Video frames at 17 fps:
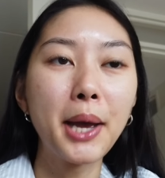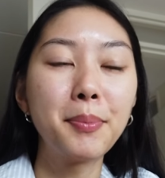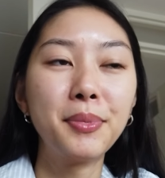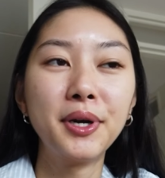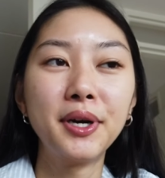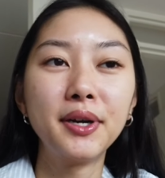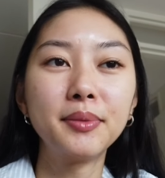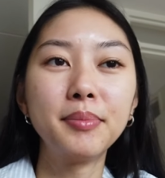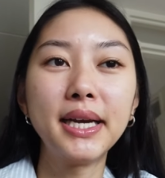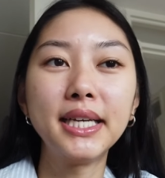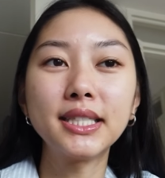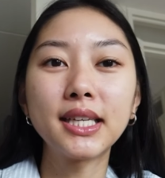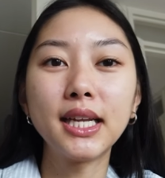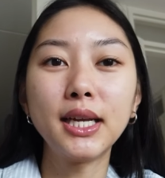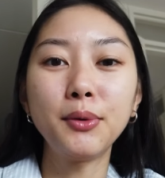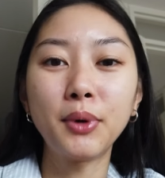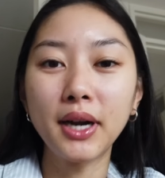But
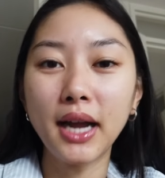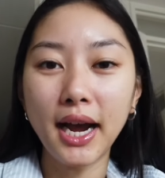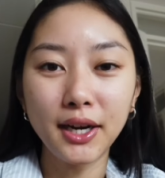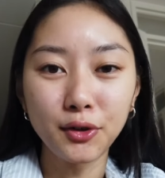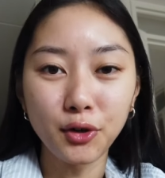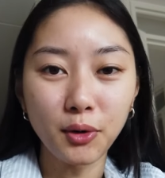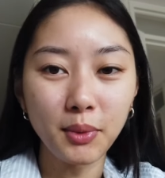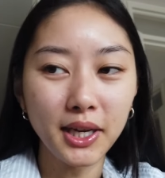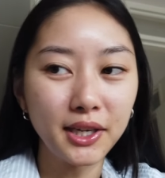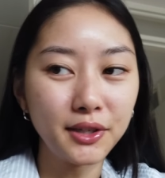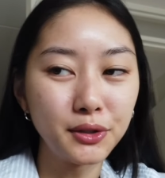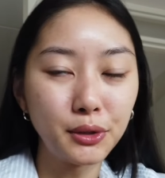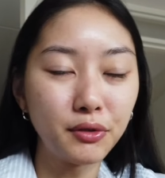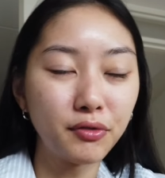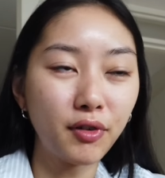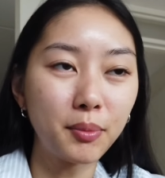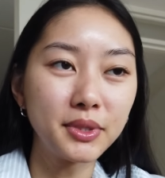basically what I normally
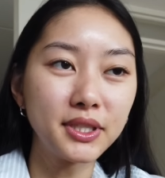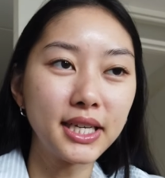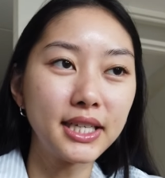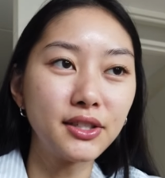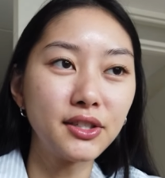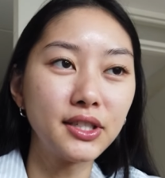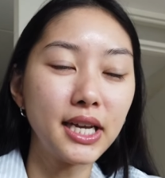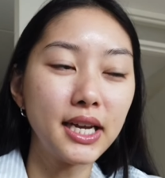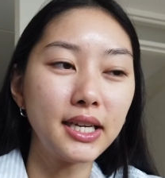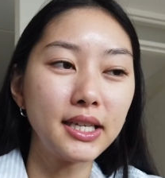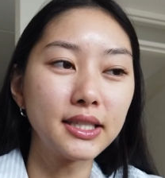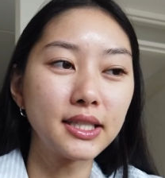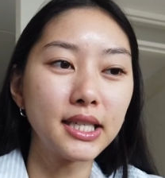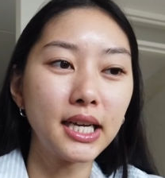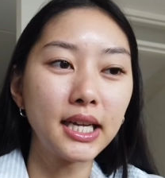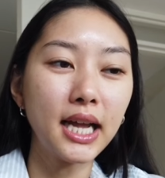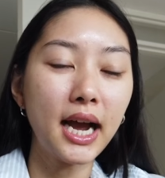do from a day to day
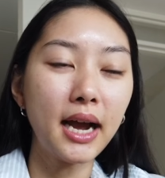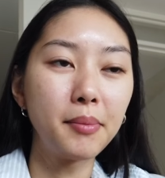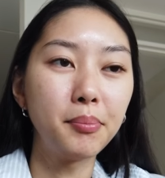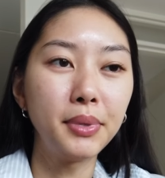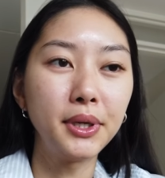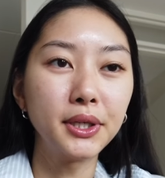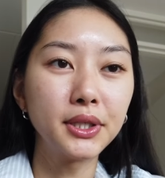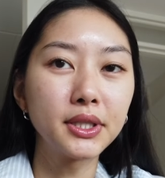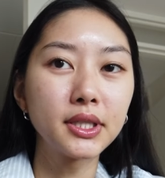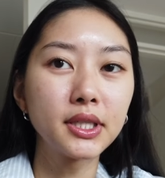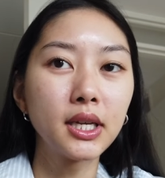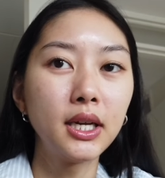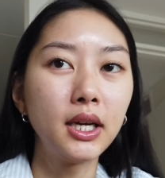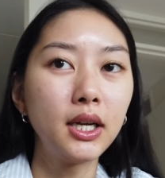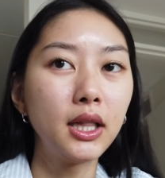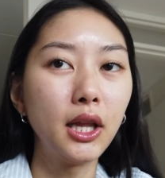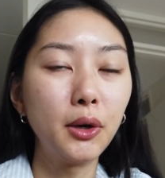is that I build
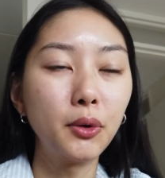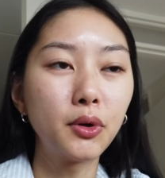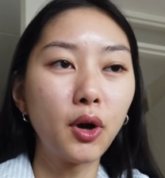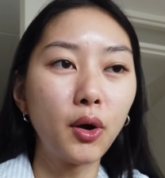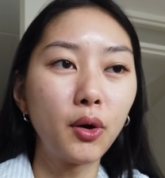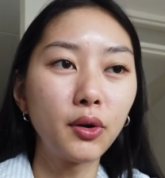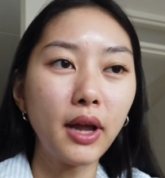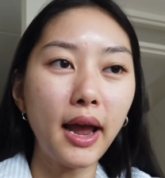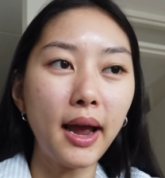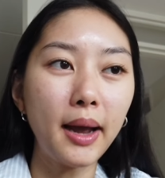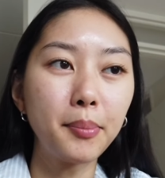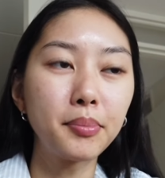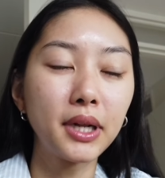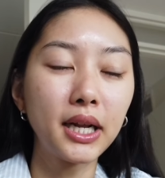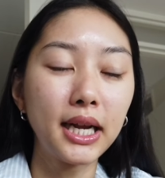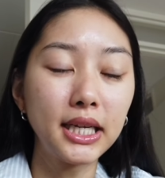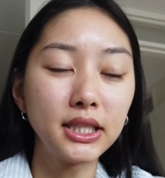low-code
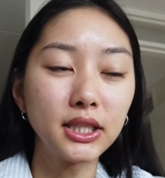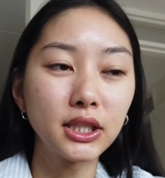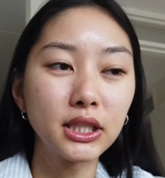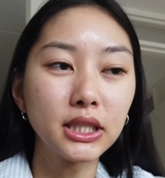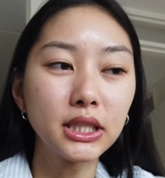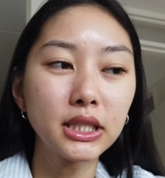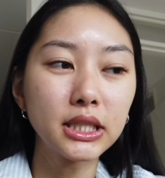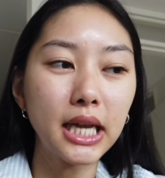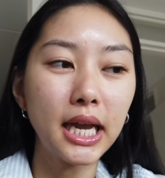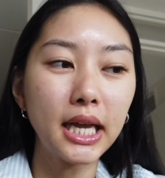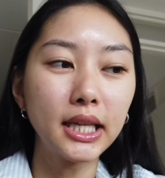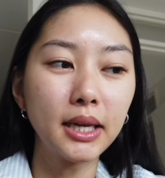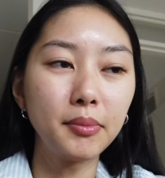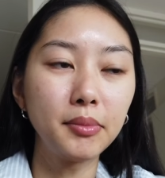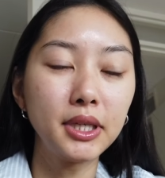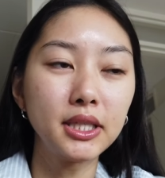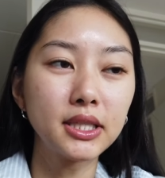applications, and
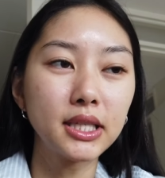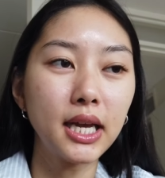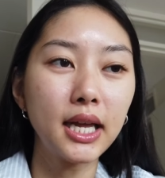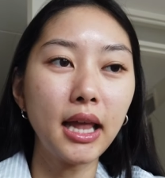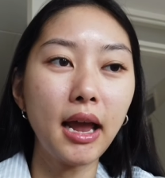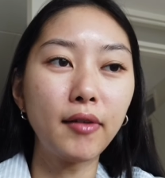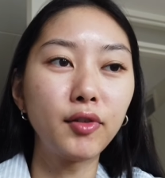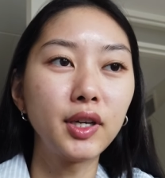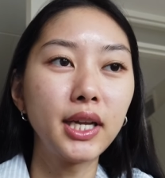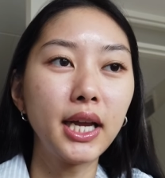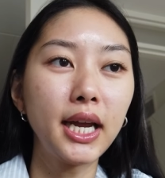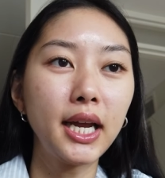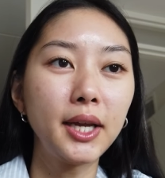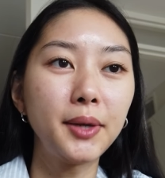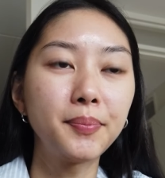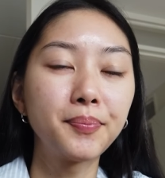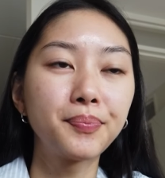that means that every
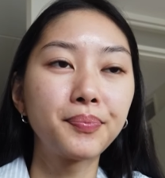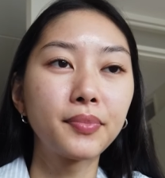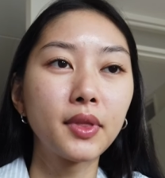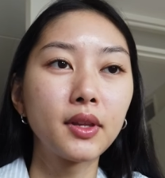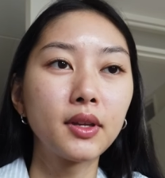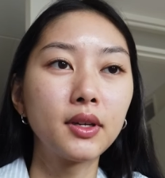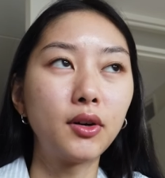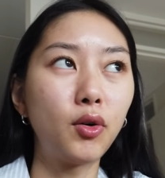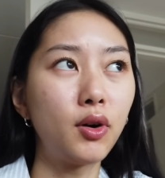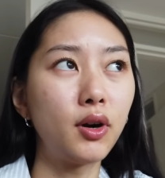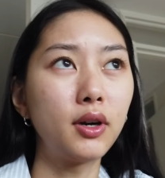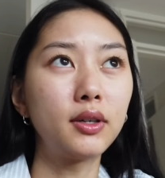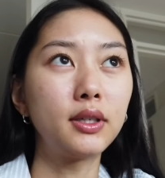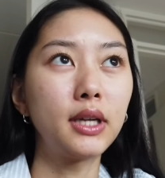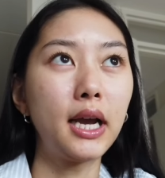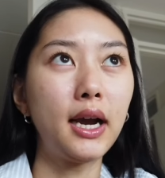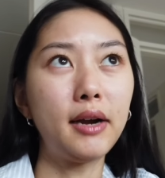day
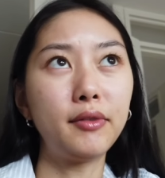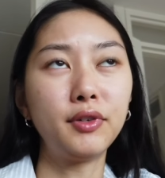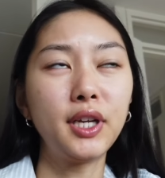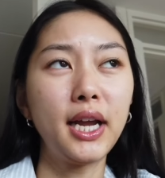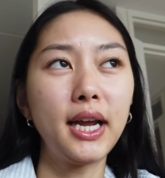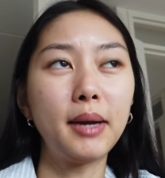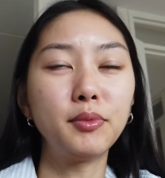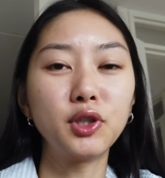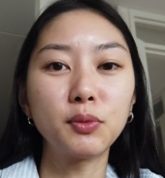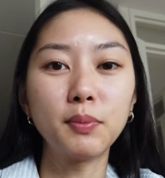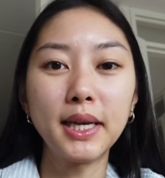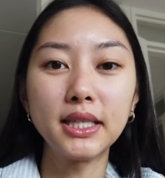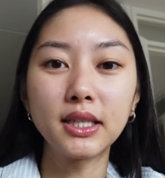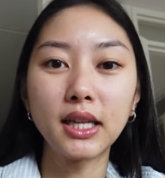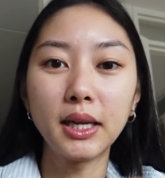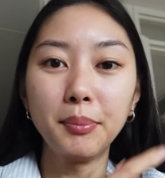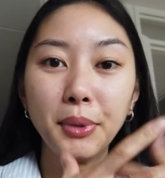or yeah every day I'm just
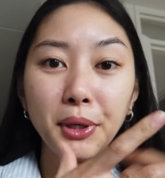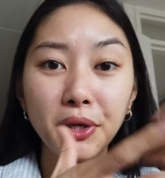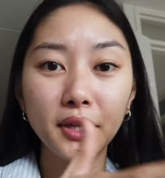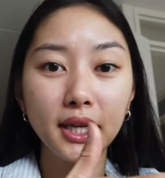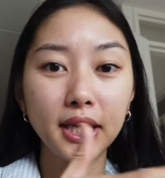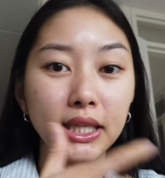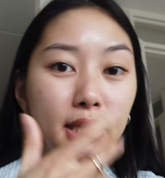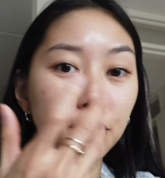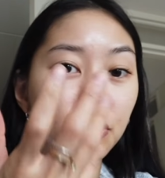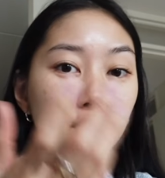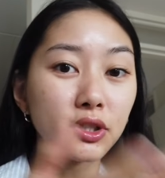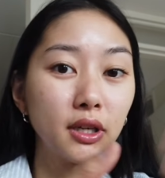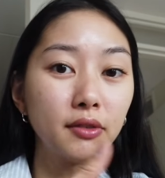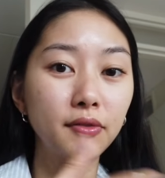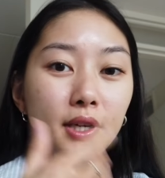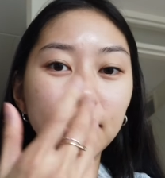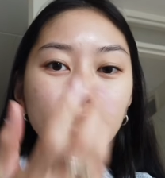basically building new
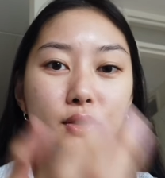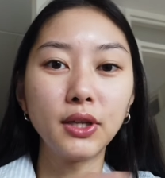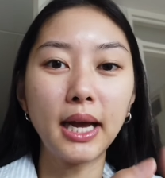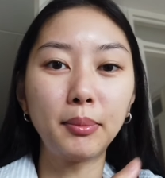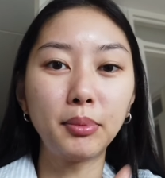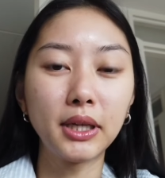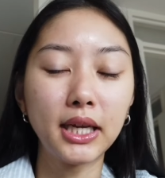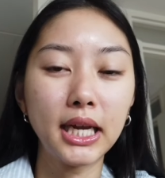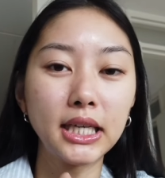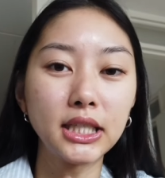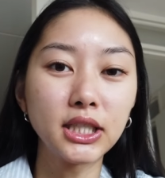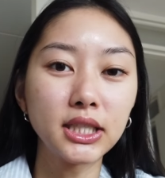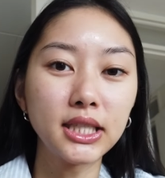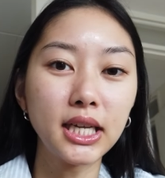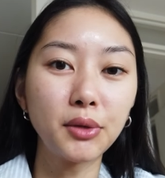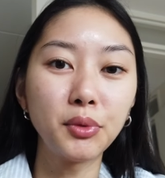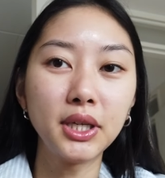stuff into the
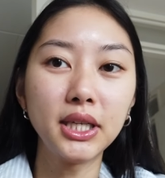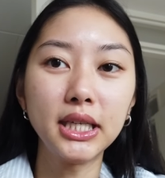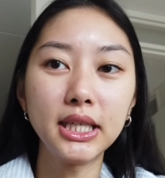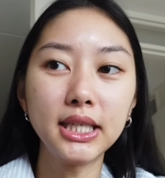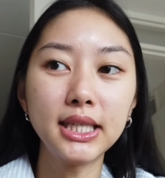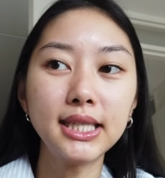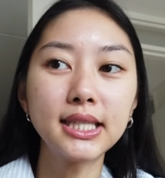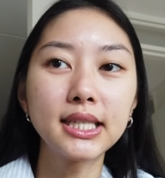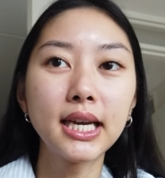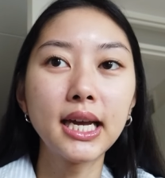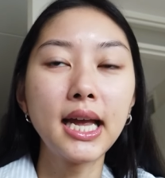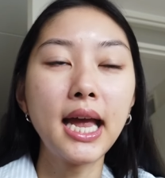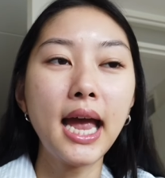application that we need.